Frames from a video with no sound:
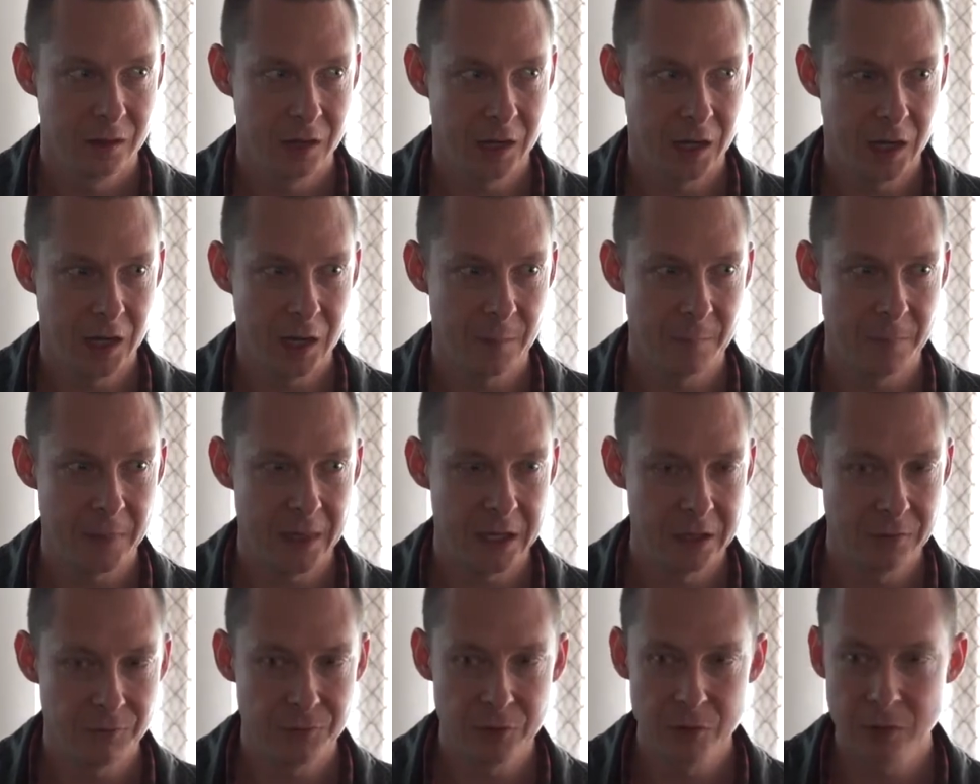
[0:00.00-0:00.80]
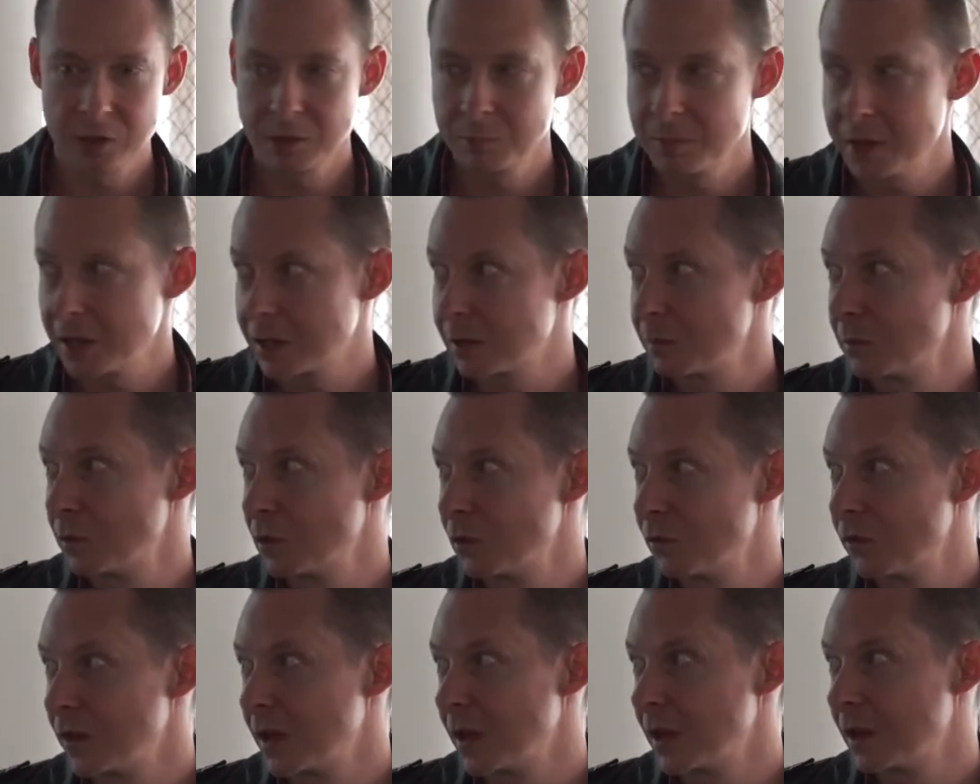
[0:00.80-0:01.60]
And if you can make a
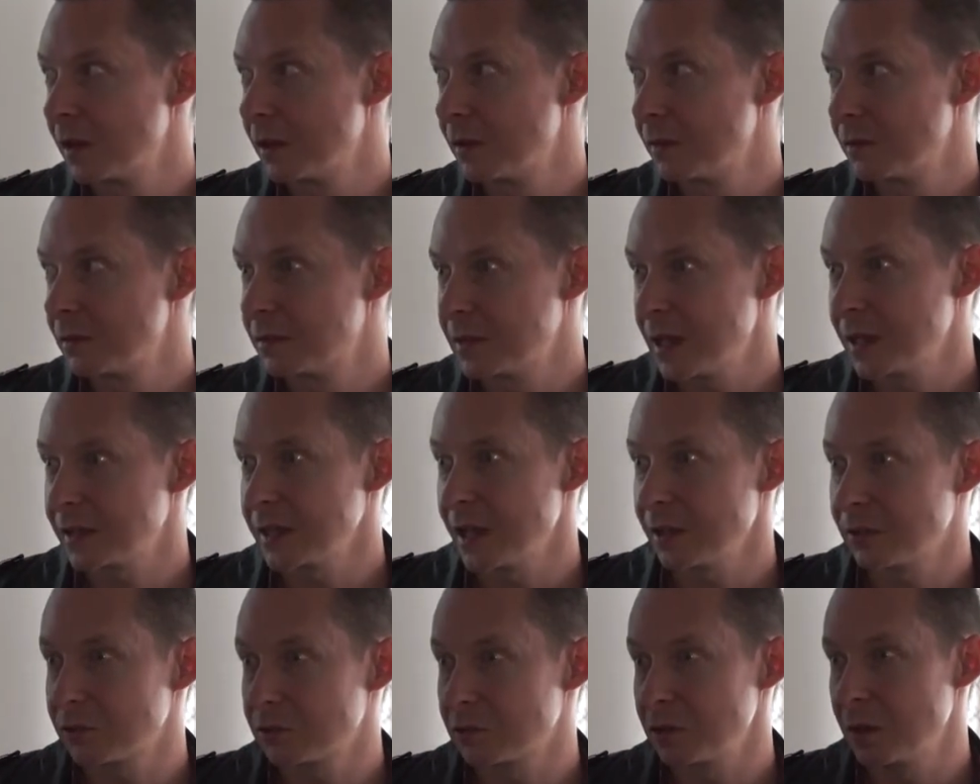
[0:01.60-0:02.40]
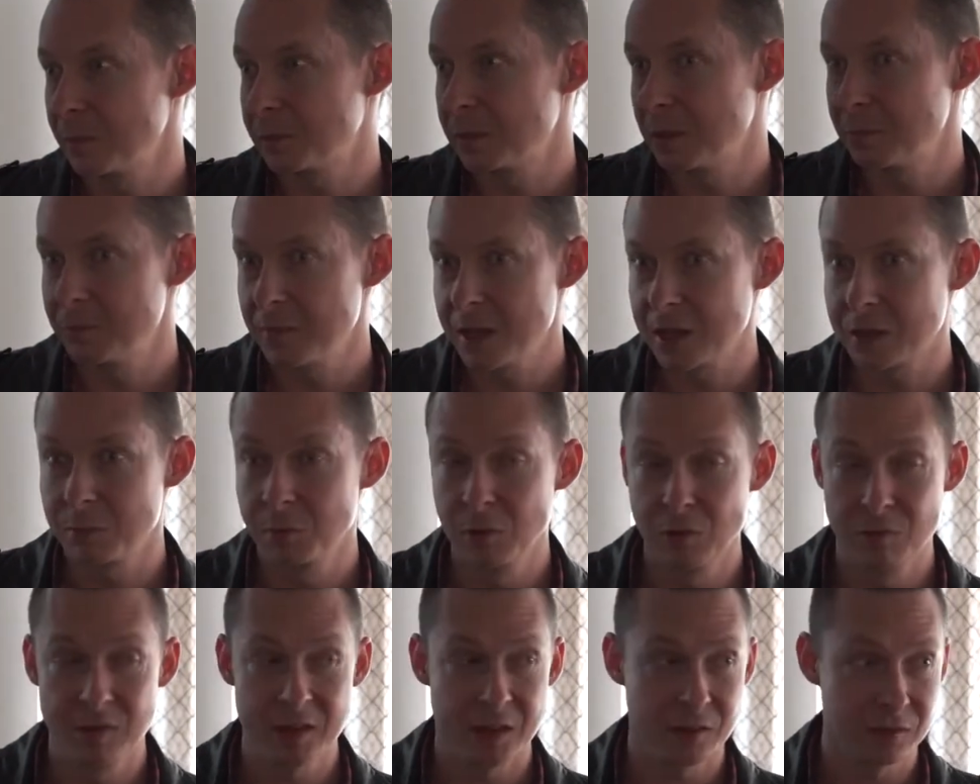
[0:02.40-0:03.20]
movie, take that script and make a
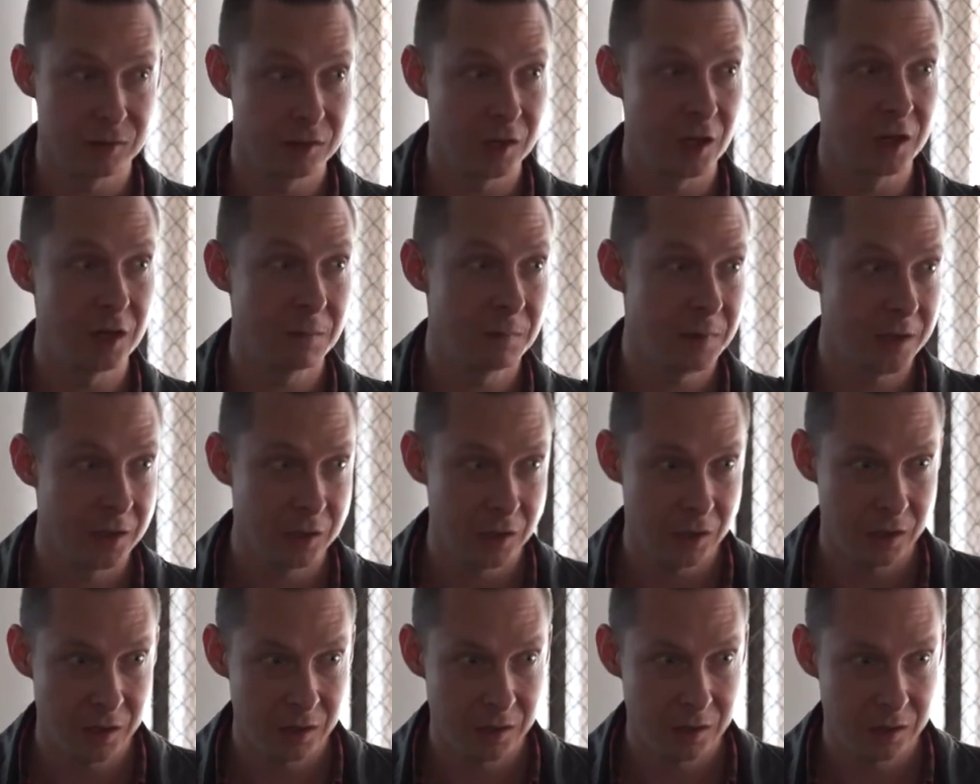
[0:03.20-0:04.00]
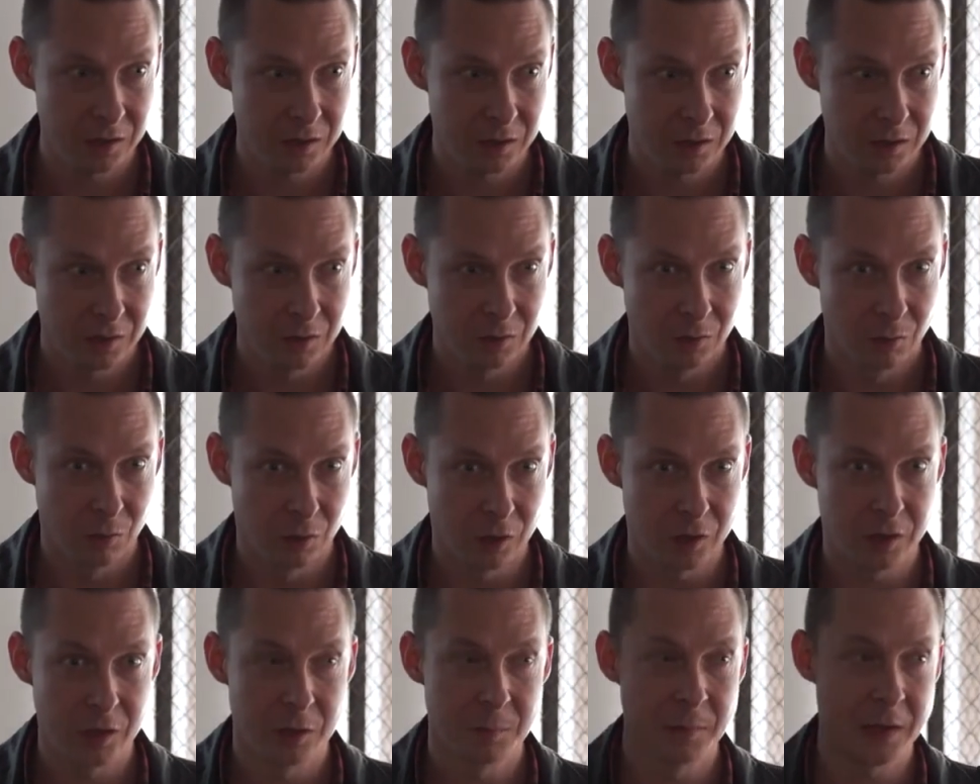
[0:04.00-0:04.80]
movie that's going to be good
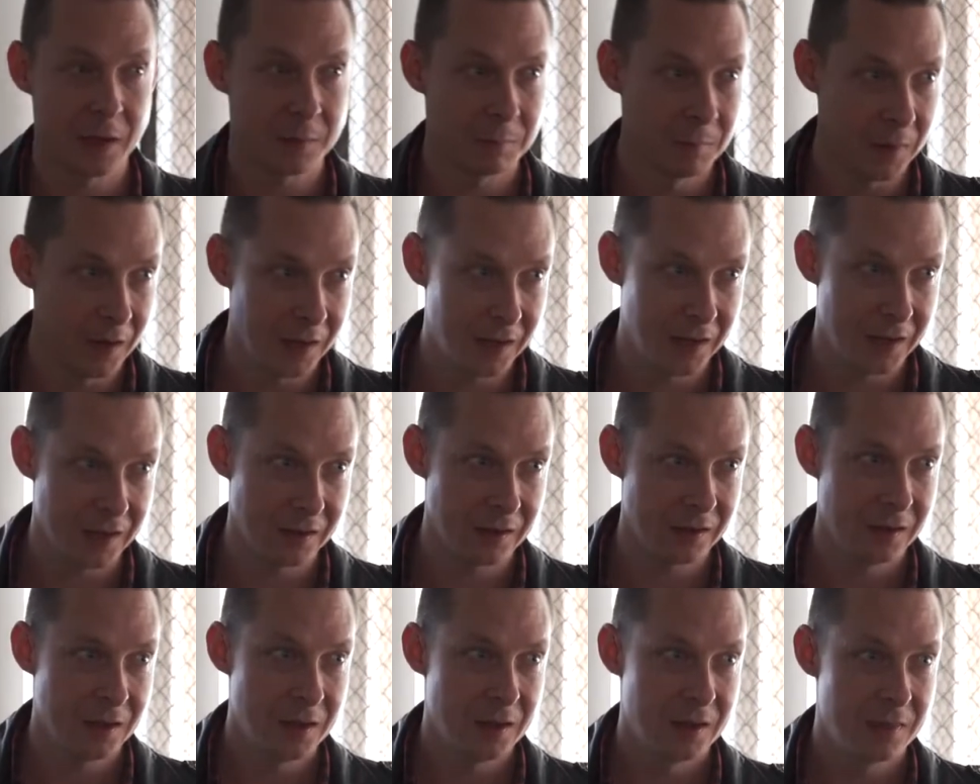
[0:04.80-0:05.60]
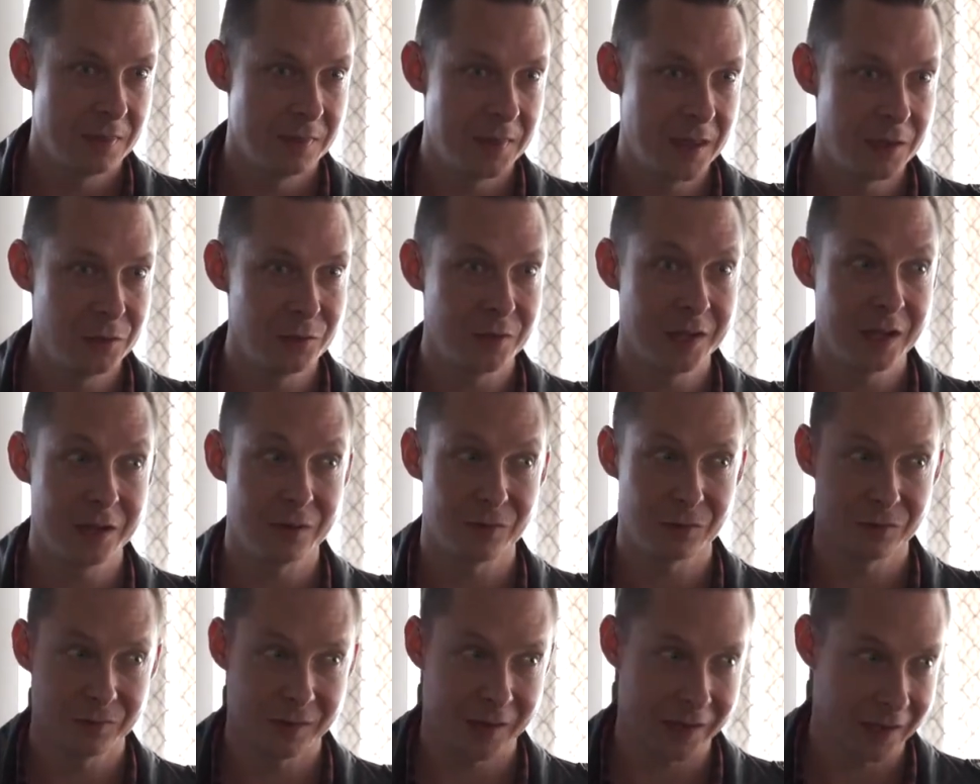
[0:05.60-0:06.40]
or going to make money, then you get
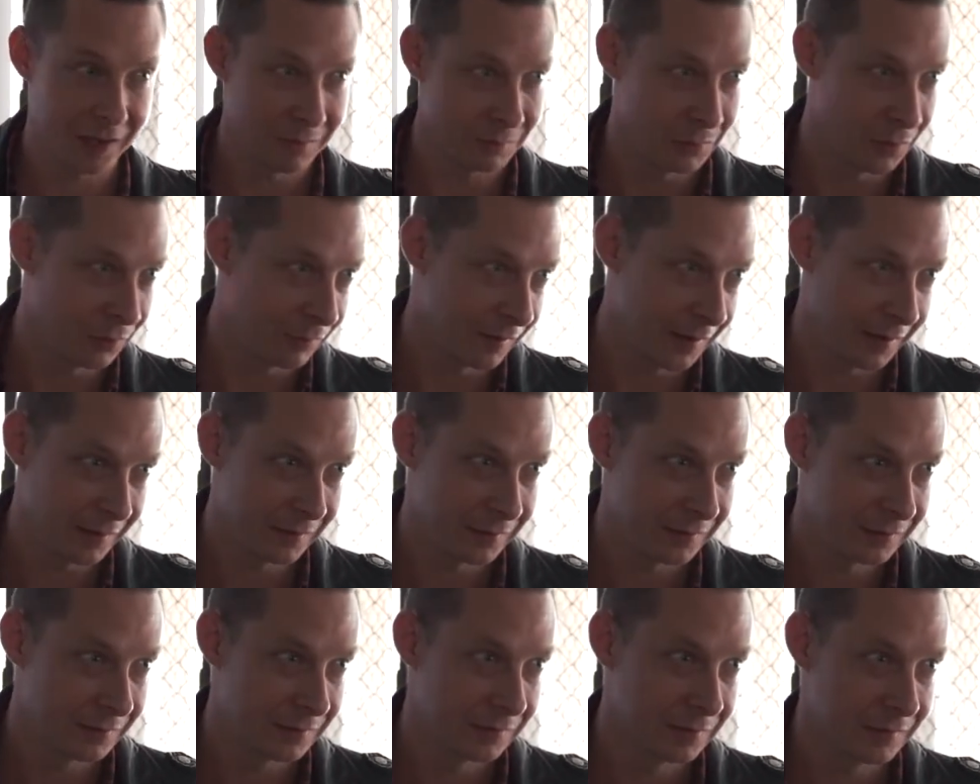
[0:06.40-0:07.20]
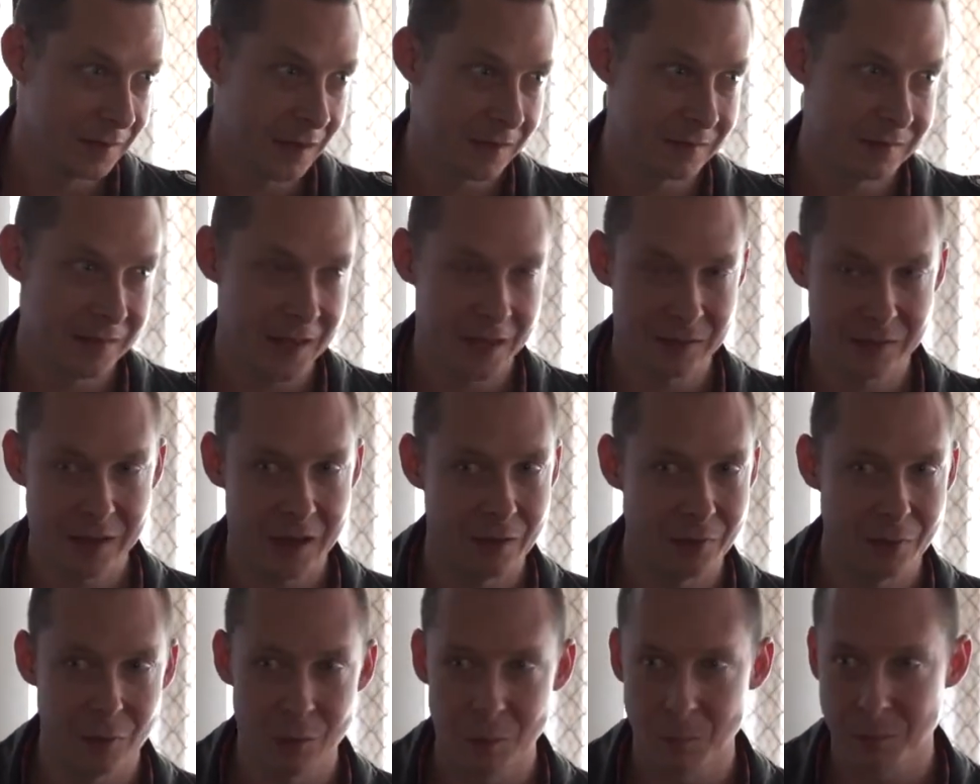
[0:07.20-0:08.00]
your second movie. That's
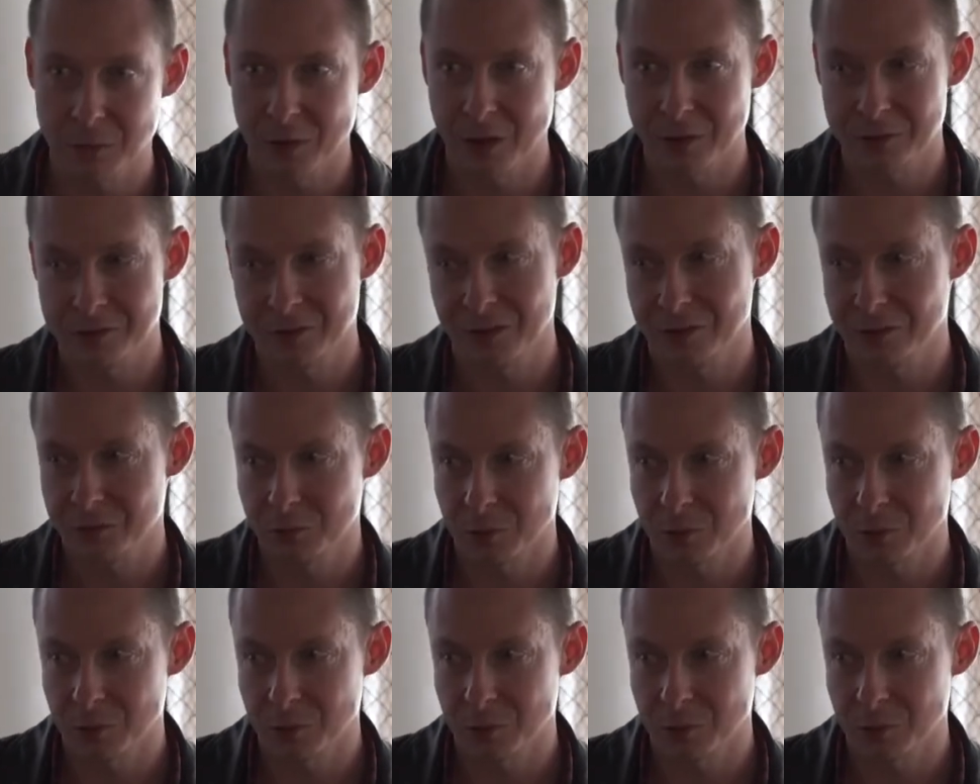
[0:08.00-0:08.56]
how the whole process